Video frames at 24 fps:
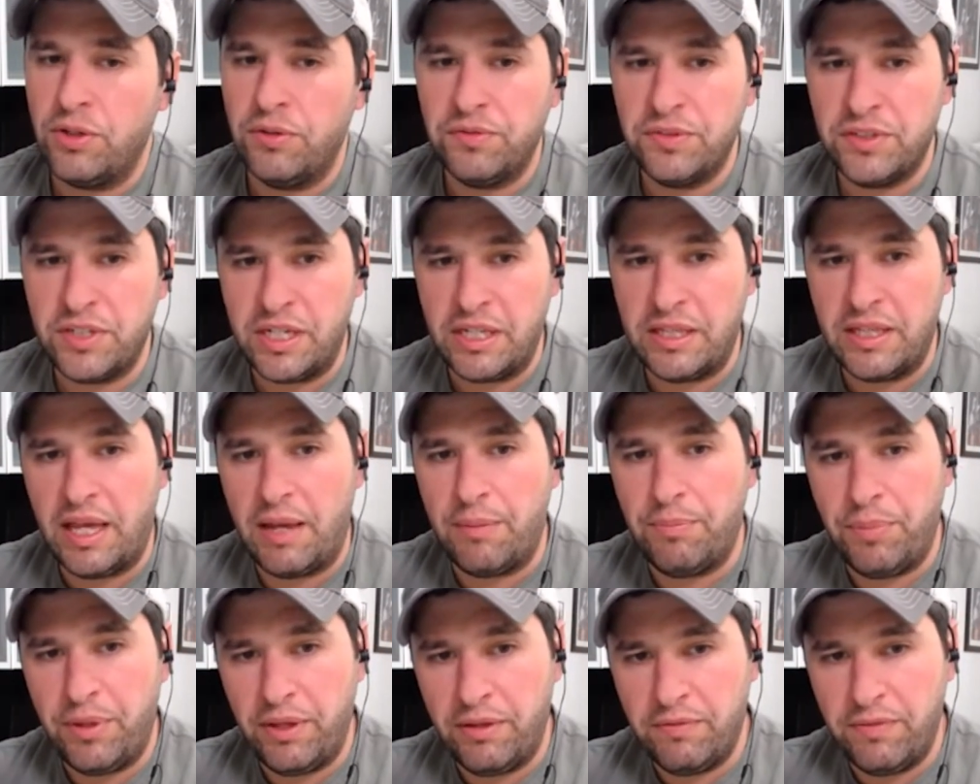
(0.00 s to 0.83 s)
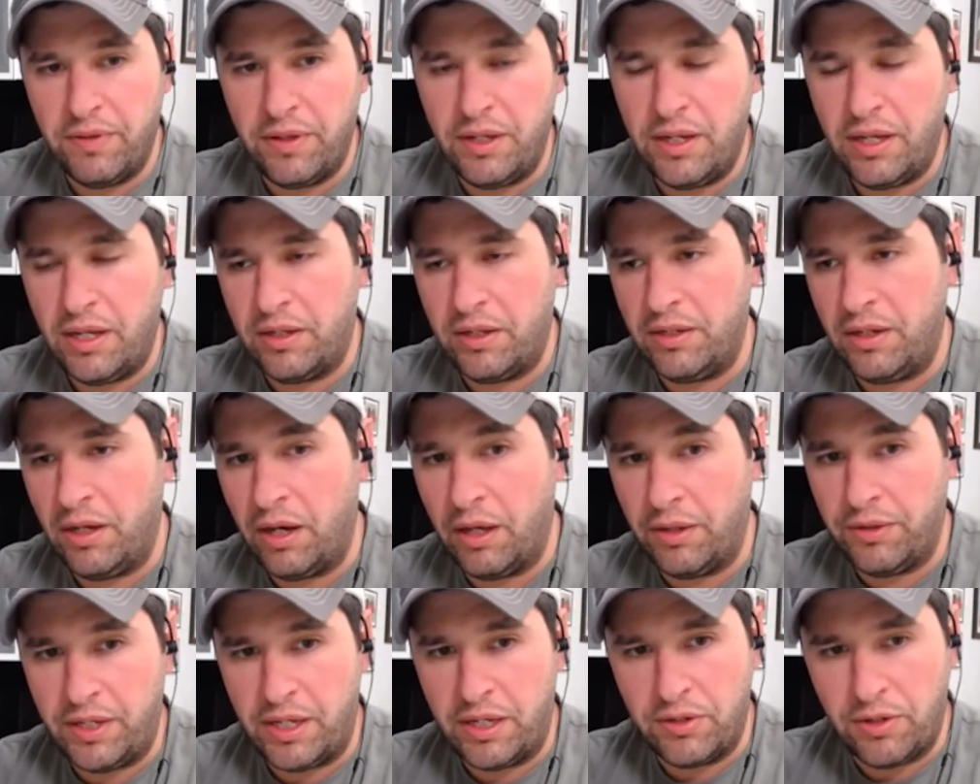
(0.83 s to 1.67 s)
You've seen that pivot and
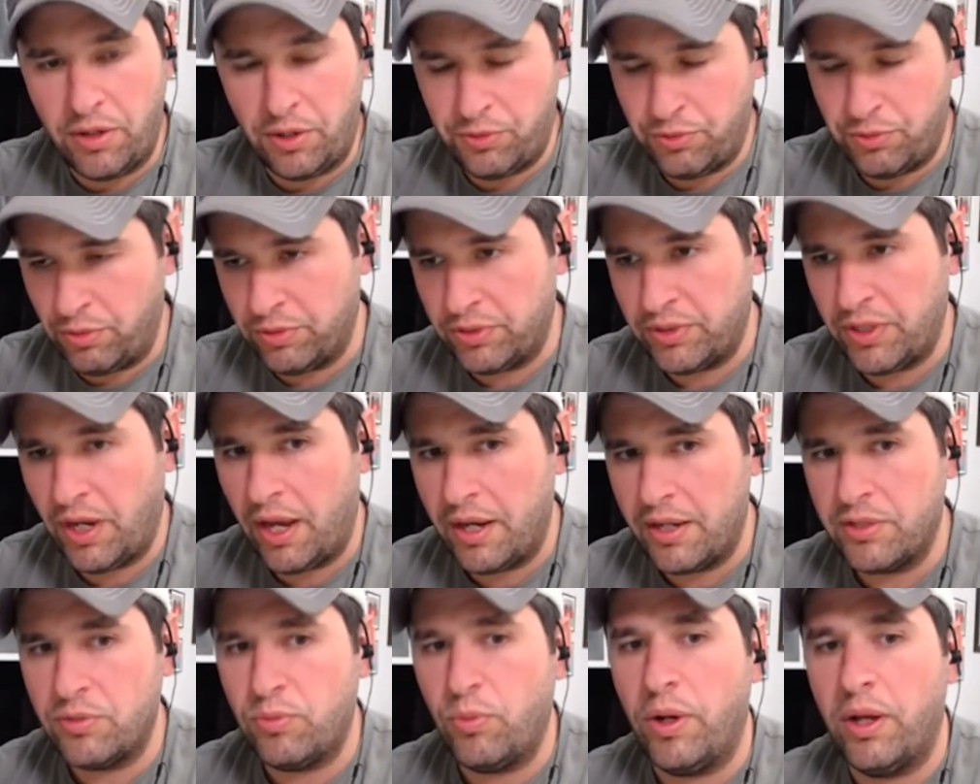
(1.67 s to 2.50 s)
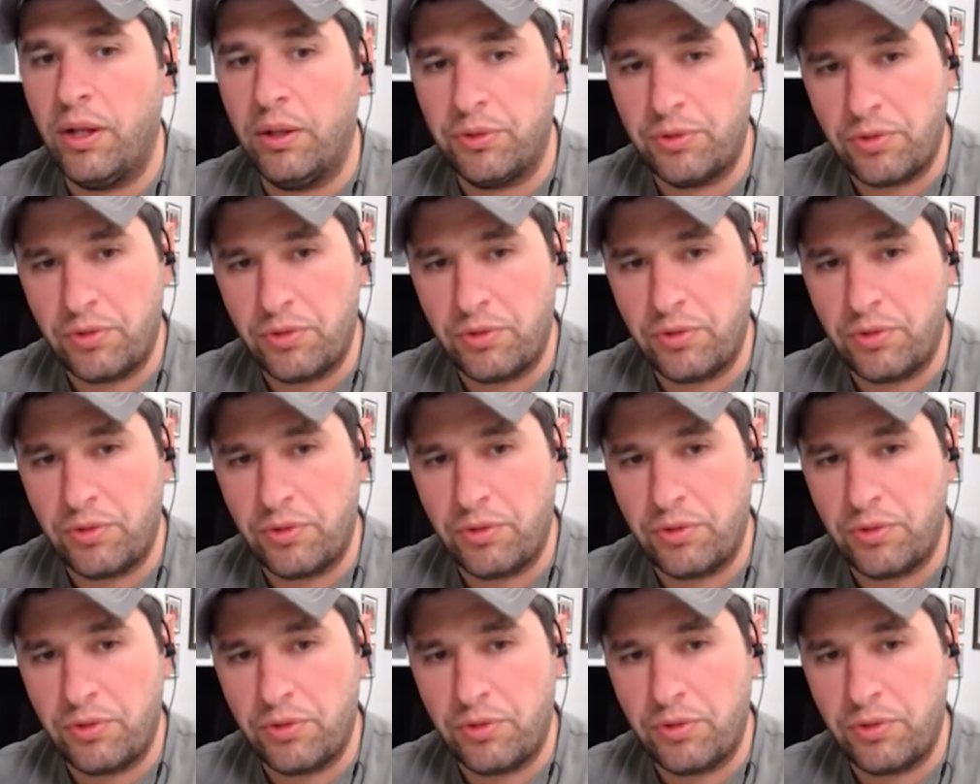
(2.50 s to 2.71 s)
on the industrial side as well,